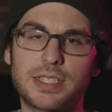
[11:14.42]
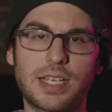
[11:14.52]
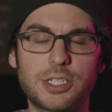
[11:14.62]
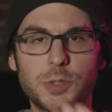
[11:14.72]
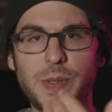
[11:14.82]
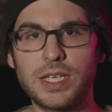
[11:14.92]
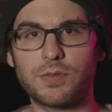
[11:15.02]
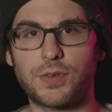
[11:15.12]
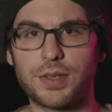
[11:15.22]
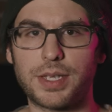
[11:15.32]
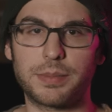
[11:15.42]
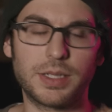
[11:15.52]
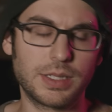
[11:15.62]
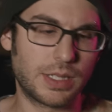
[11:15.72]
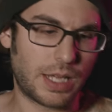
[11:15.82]
And it's not just being in front of
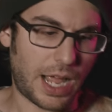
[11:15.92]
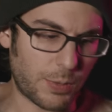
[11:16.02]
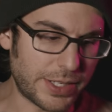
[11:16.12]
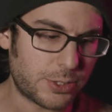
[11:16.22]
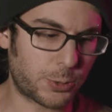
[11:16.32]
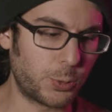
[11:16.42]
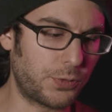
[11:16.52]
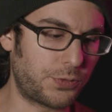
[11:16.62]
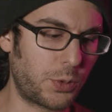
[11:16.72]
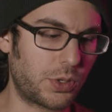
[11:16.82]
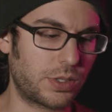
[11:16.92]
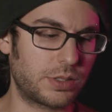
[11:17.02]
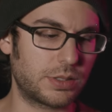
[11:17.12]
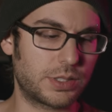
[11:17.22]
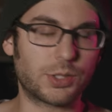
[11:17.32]
them. I went to school
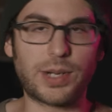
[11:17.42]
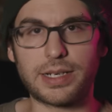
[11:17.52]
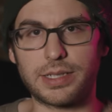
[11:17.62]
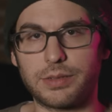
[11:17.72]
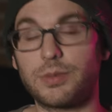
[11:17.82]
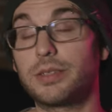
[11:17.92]
for directing.